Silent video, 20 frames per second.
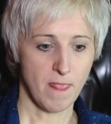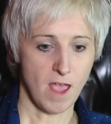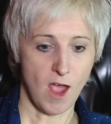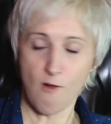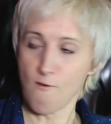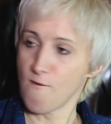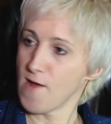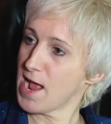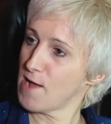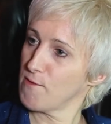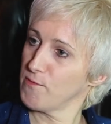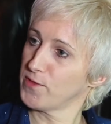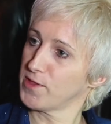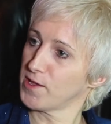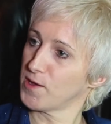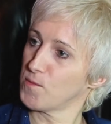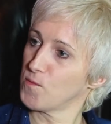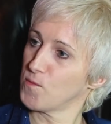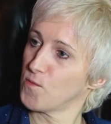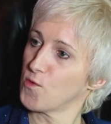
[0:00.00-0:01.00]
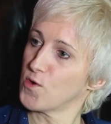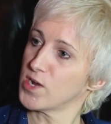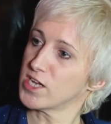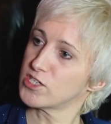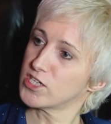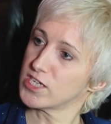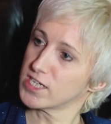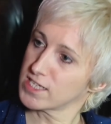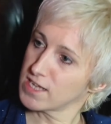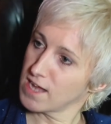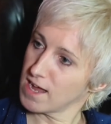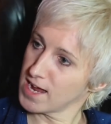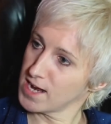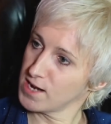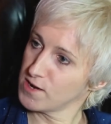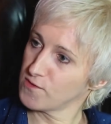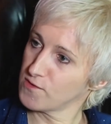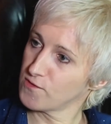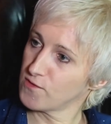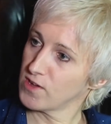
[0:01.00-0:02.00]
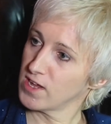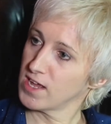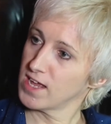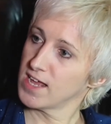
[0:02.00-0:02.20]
around them which is kind of,